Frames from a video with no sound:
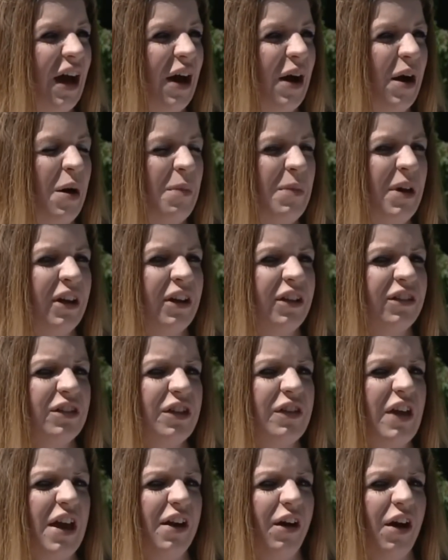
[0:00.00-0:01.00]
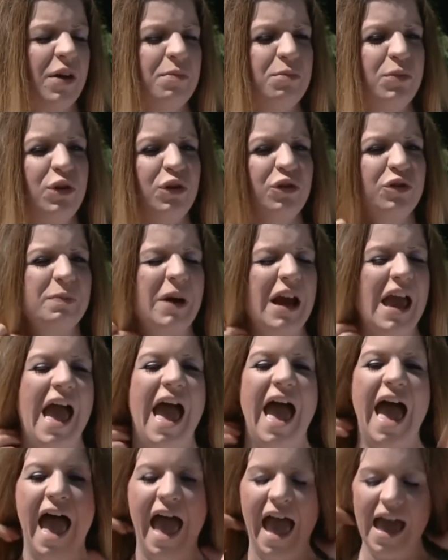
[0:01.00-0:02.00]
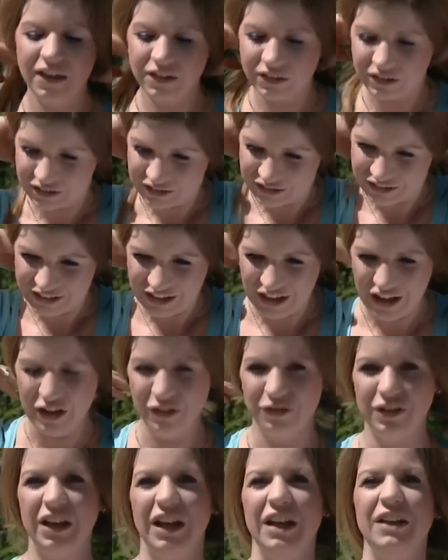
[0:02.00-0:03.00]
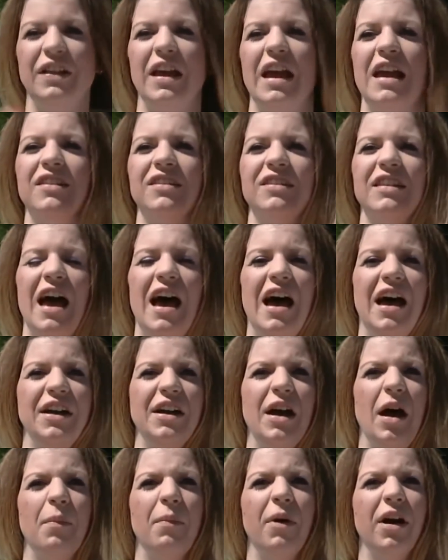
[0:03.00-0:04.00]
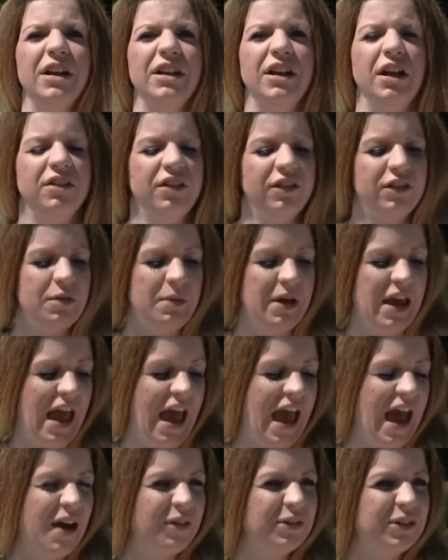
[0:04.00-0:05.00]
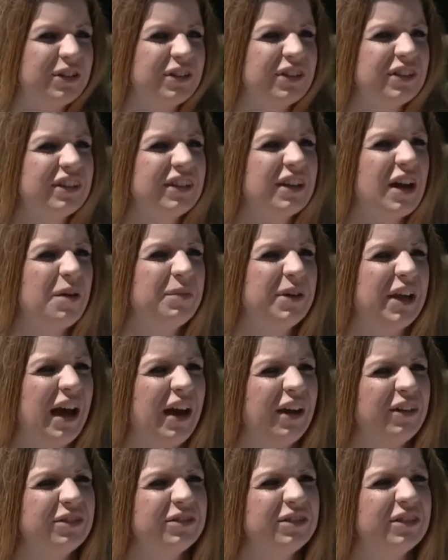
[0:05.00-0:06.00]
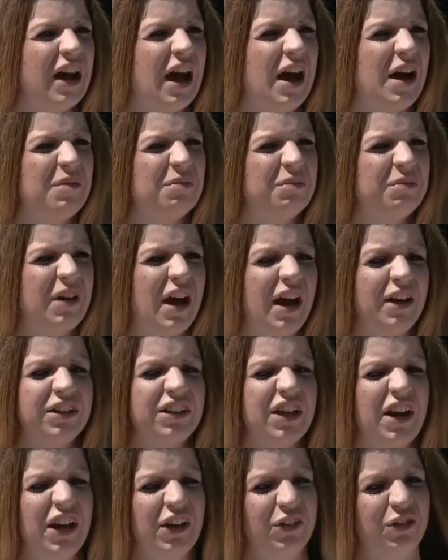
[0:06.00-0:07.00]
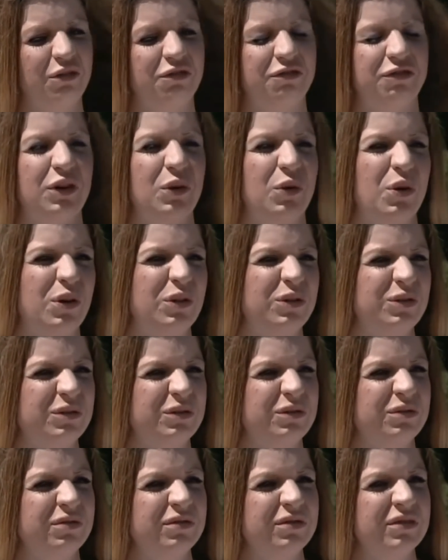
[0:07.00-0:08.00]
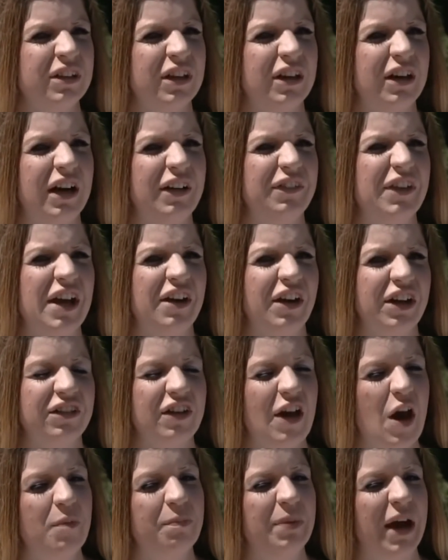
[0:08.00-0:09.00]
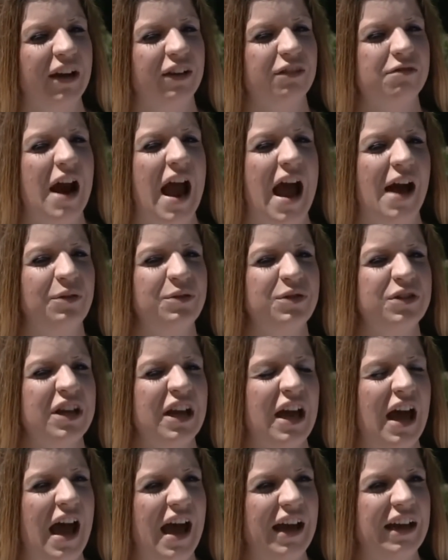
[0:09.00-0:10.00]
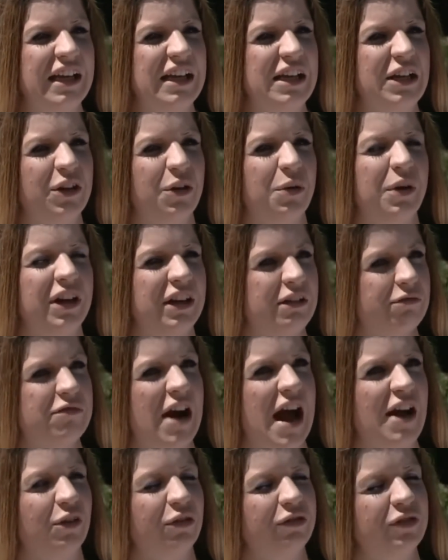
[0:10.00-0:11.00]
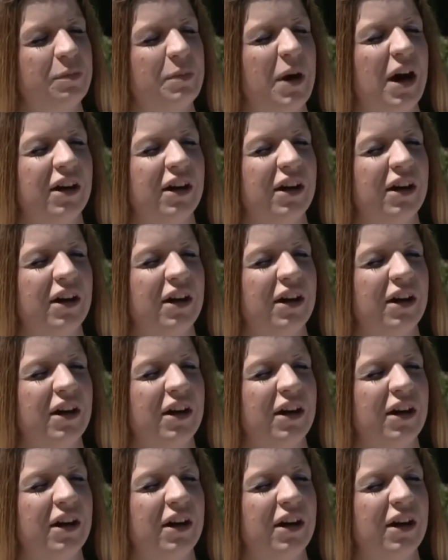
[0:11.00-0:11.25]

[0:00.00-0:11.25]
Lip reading: So then I moved my hair over like this, and I noticed that my hair was coming out and going on the floor, and then I turned back around and he quickly ran off the